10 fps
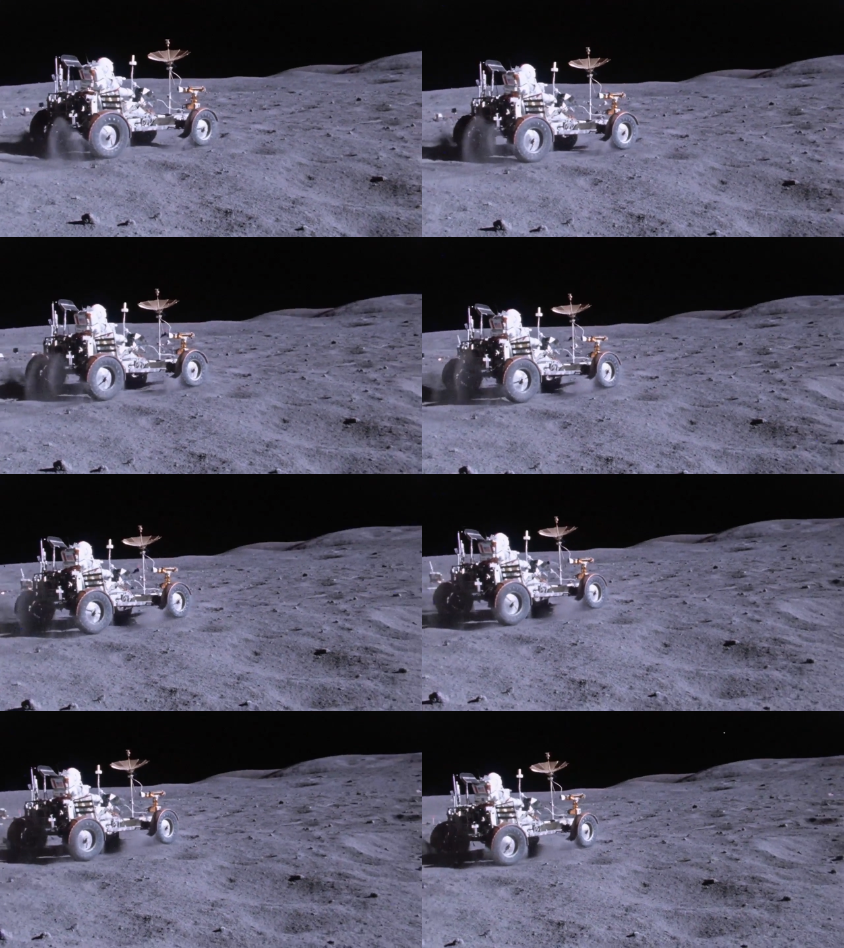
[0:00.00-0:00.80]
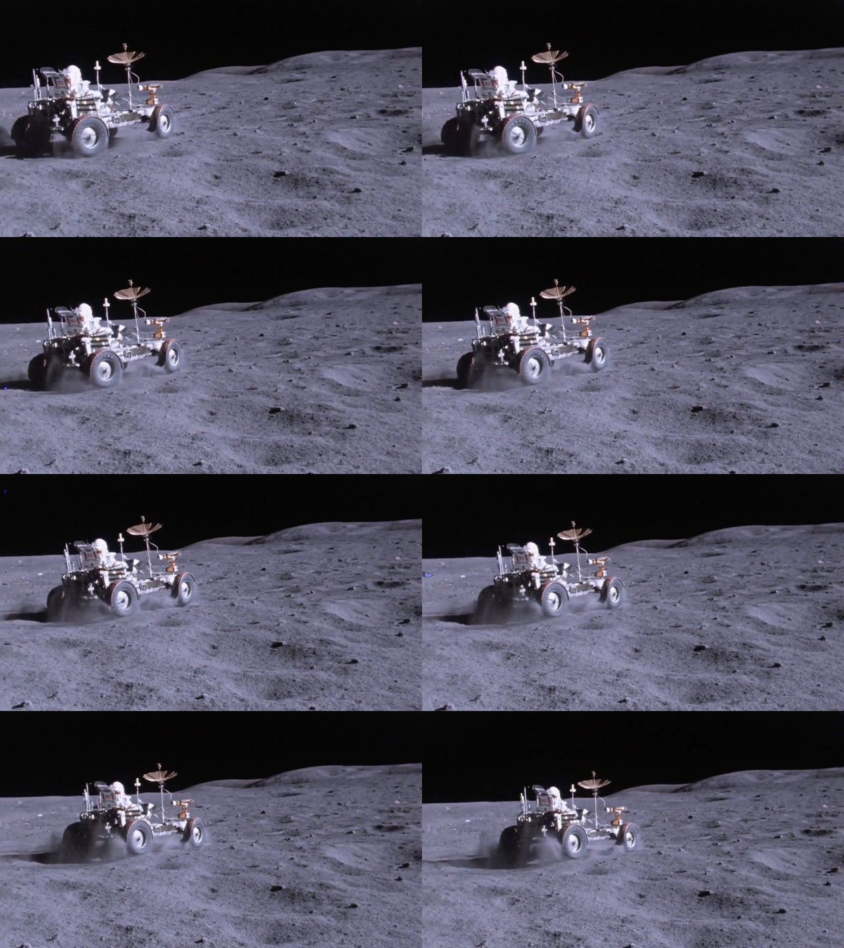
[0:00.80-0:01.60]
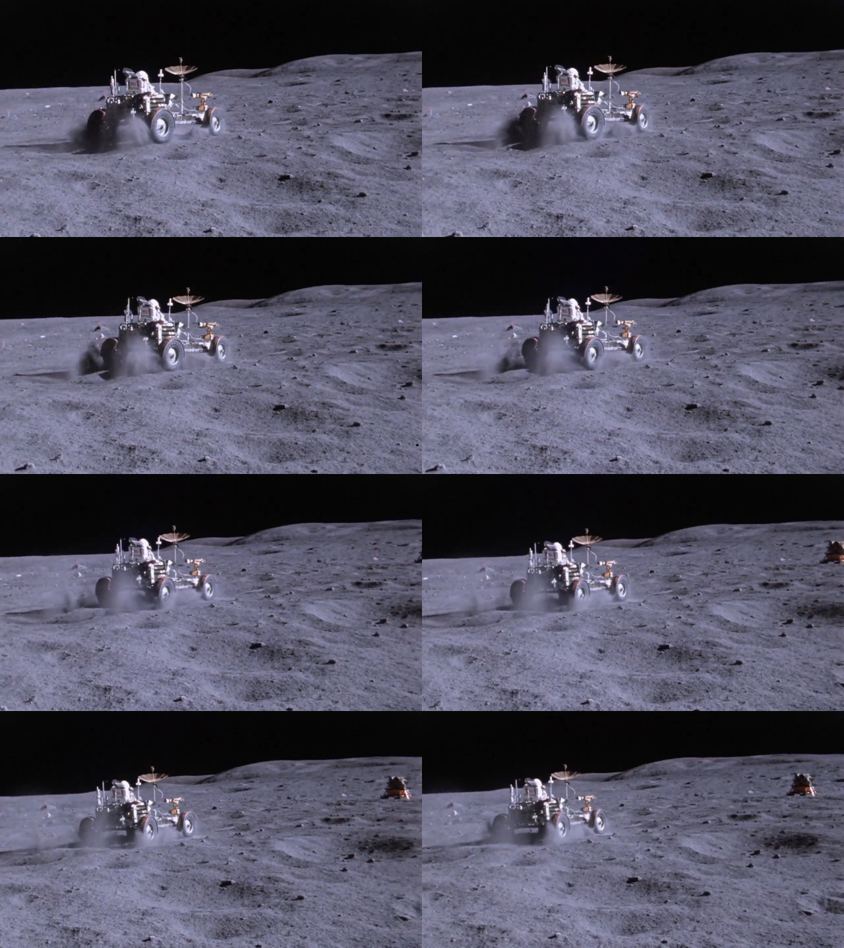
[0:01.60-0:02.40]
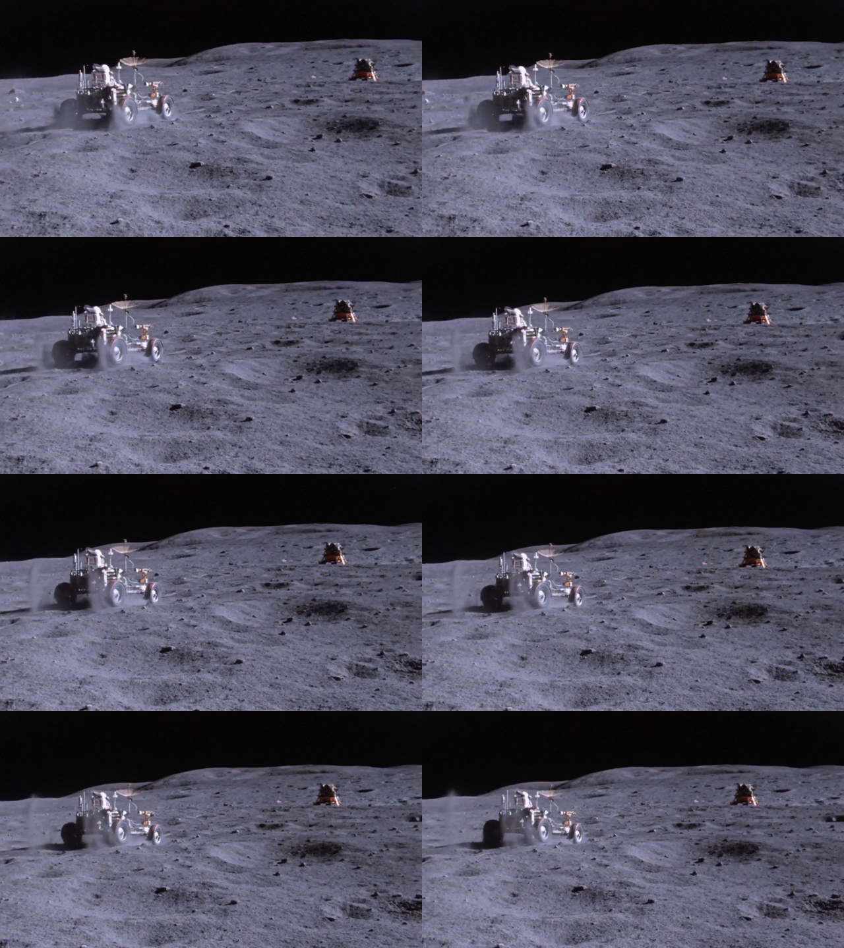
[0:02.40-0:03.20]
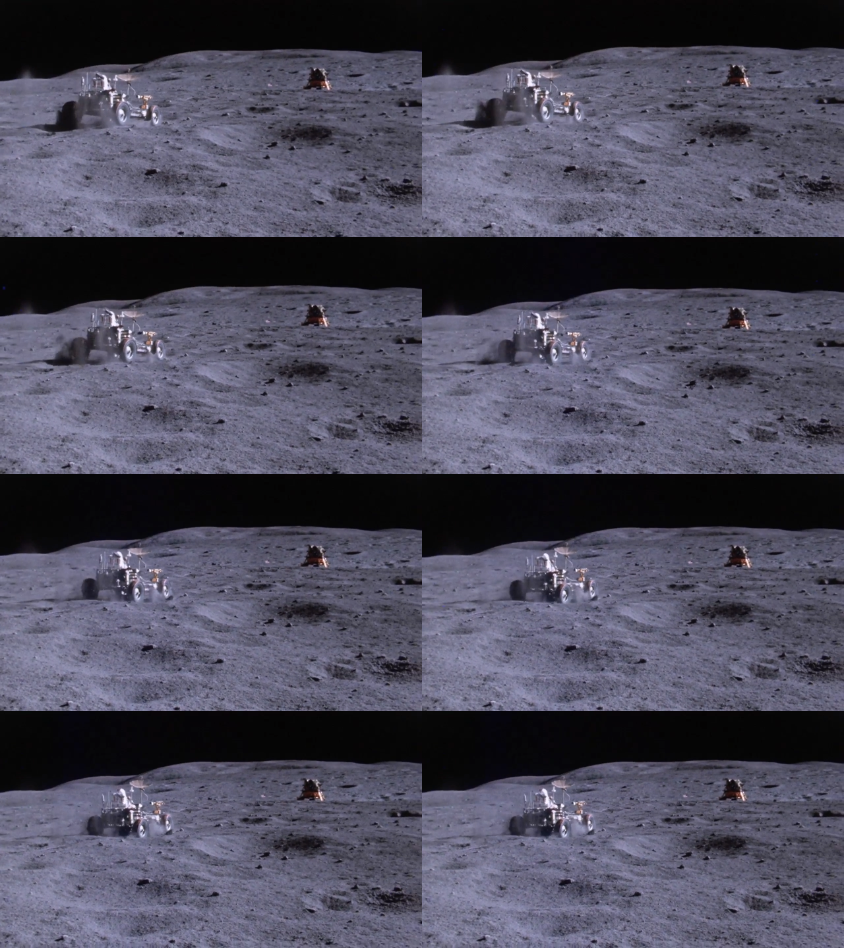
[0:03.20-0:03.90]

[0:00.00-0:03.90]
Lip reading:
Nobody's mouth can be seen.